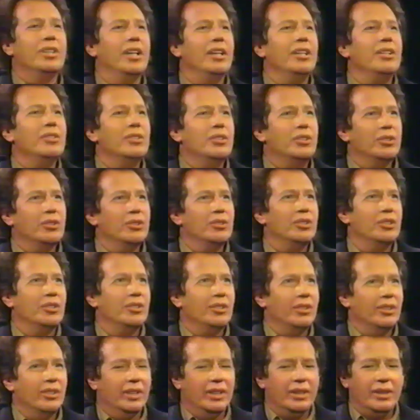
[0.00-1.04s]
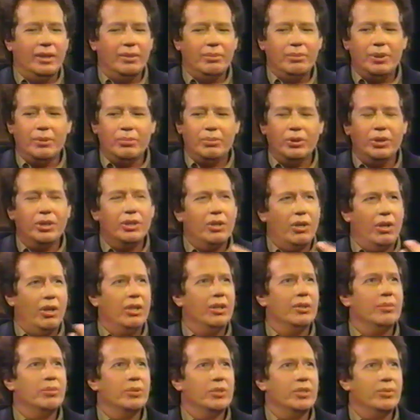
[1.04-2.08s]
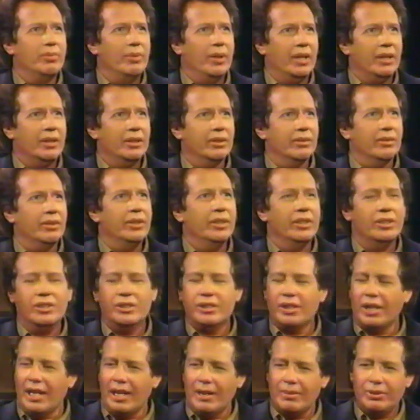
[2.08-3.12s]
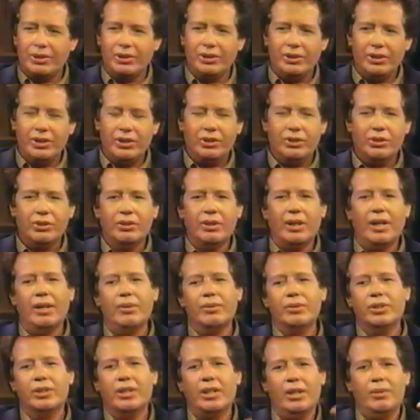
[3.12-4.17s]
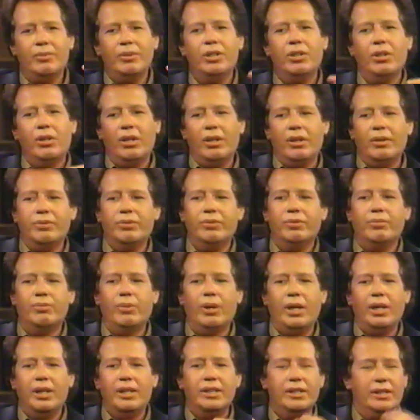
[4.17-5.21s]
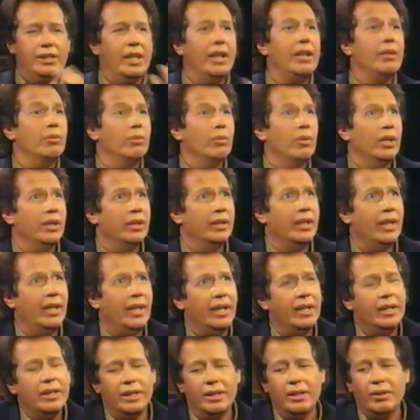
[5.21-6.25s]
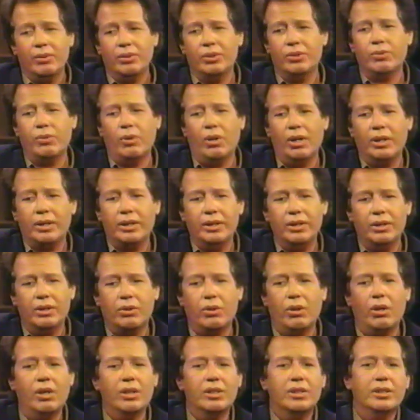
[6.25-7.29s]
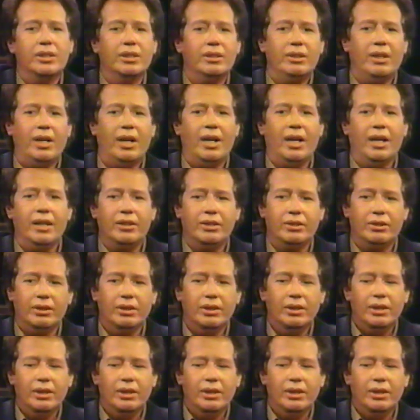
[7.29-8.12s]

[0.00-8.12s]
tell you a true story to put it all in perspective. And this is absolutely true. I was coming off my set one day, and I was walking across the lot,